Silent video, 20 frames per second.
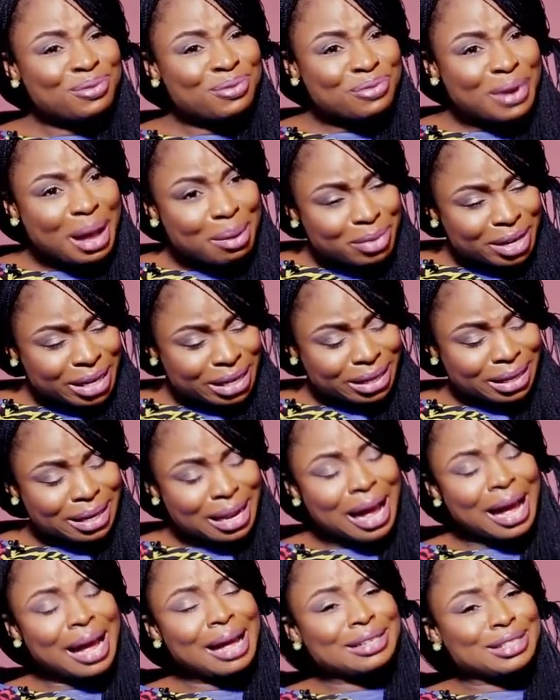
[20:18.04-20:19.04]
family
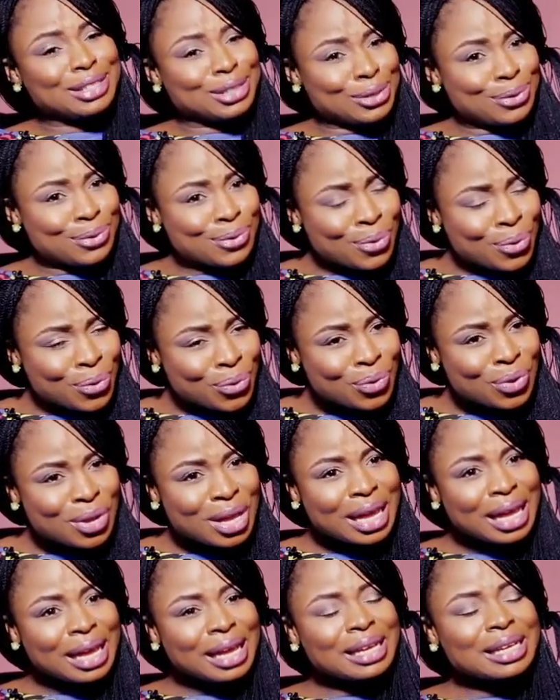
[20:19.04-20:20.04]
large, you know,
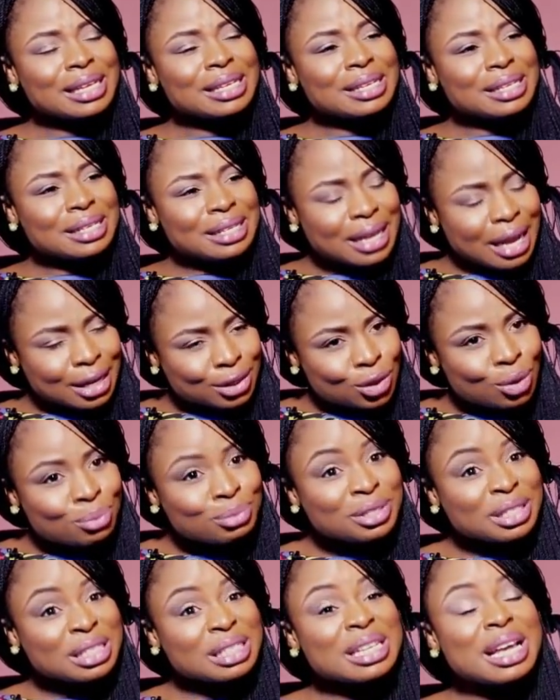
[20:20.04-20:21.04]

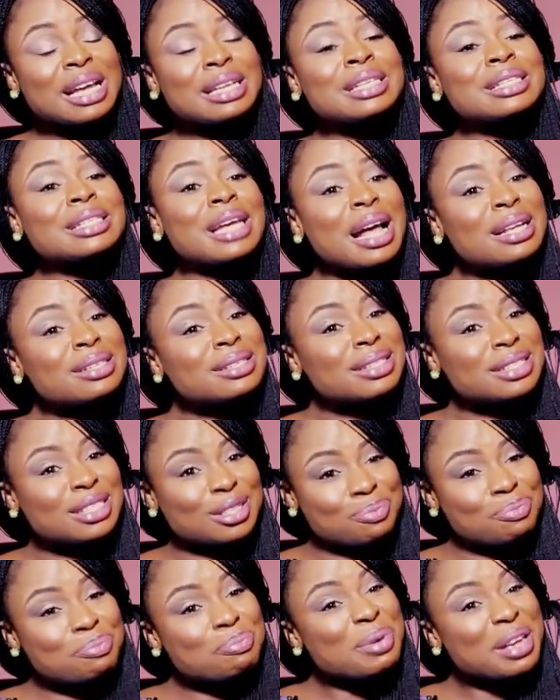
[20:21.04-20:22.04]
it has
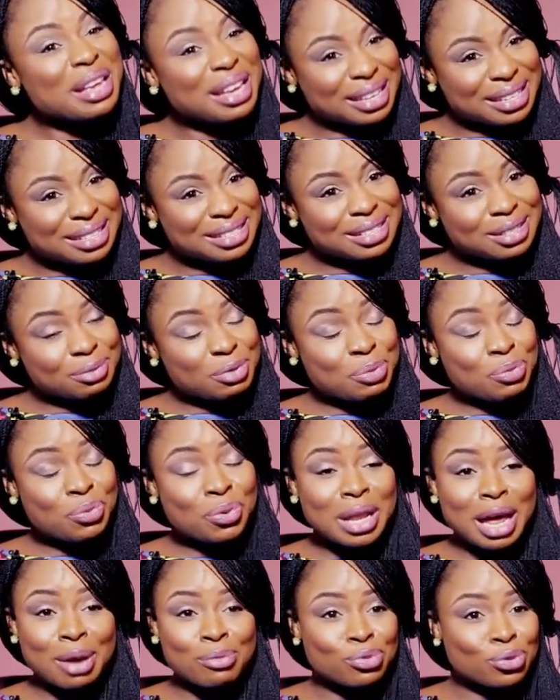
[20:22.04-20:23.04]
its perks.
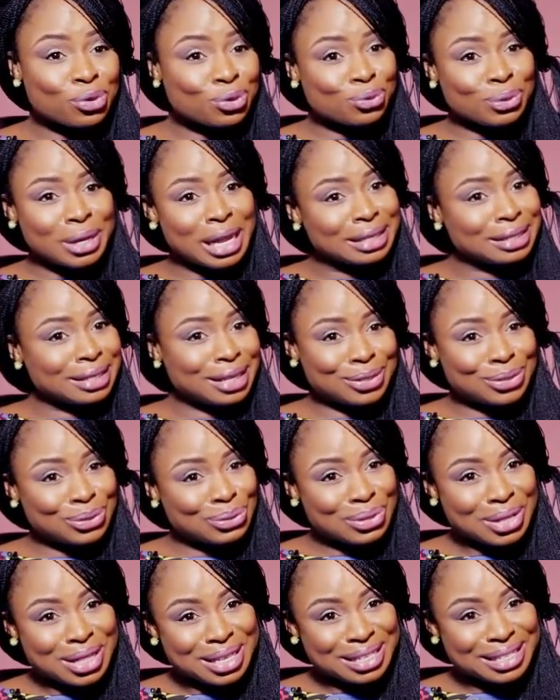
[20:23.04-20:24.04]
People abroad will attest
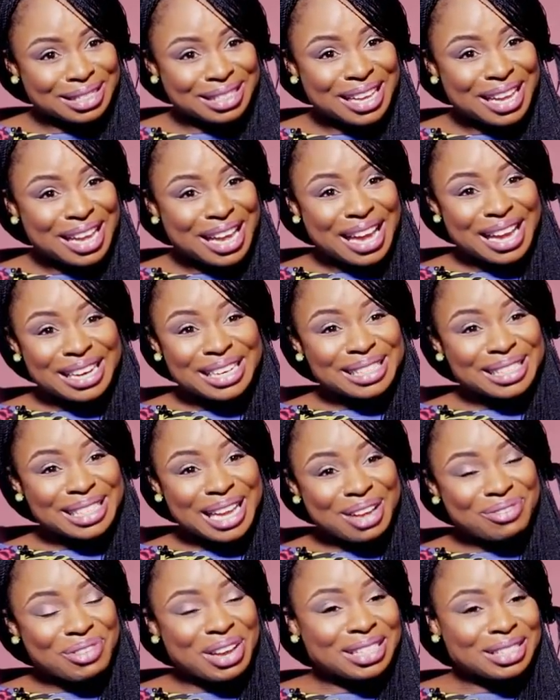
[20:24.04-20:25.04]
to this.
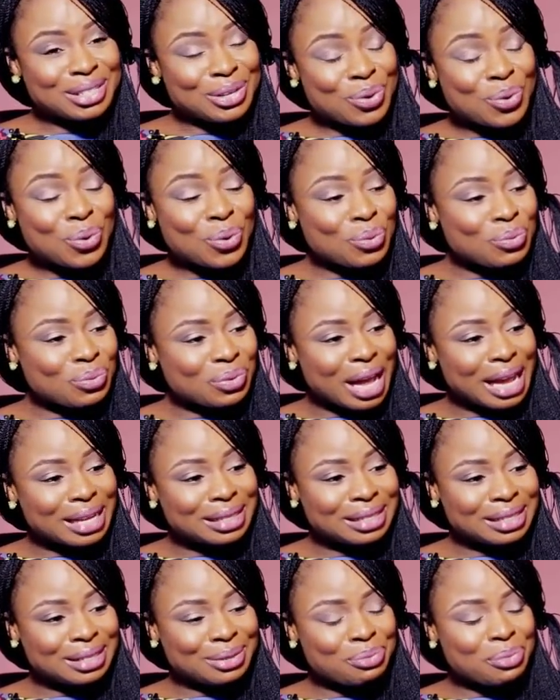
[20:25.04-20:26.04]
Anytime I say, oh,
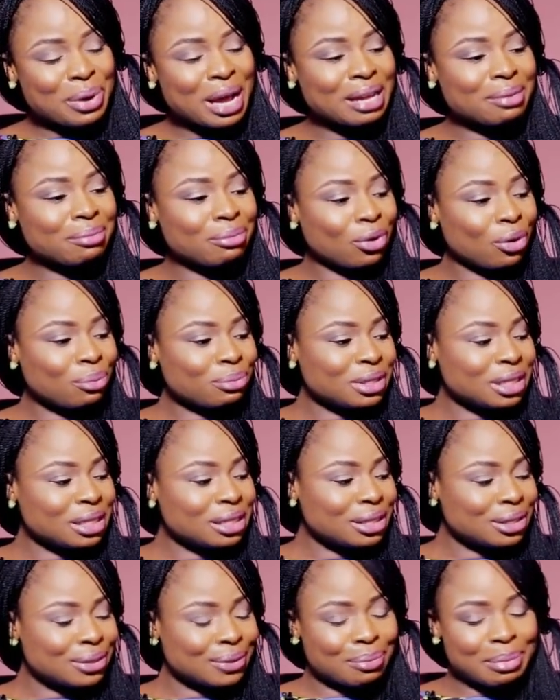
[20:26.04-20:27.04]
my mom
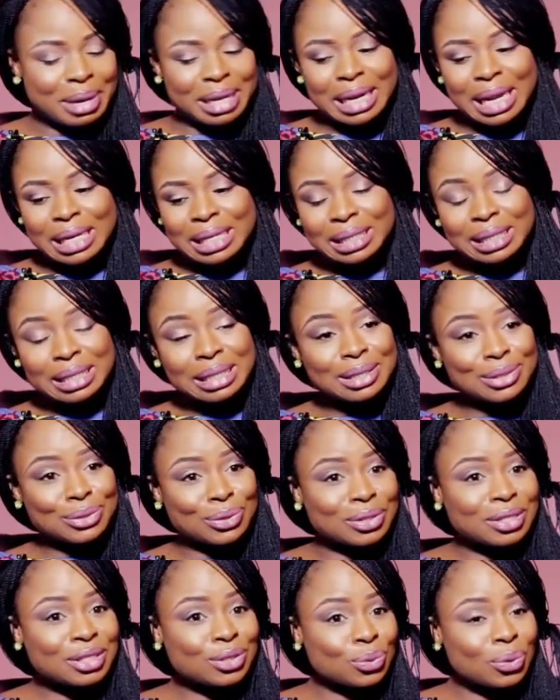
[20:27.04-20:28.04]
did this, or my nanny did this,
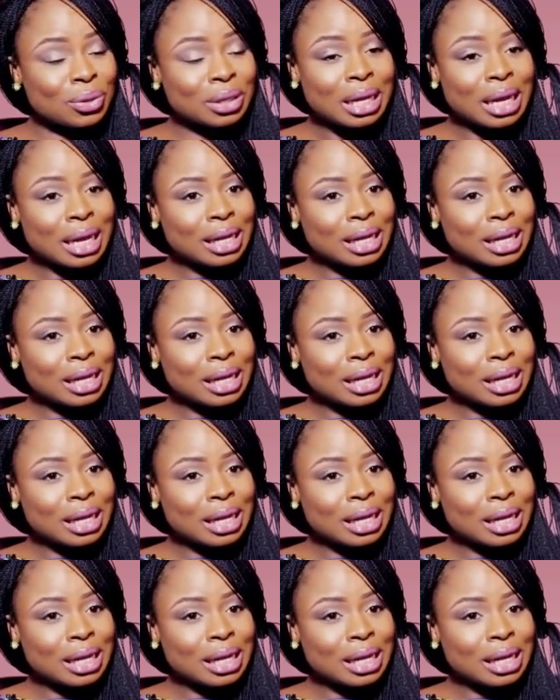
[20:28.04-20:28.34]
or this one,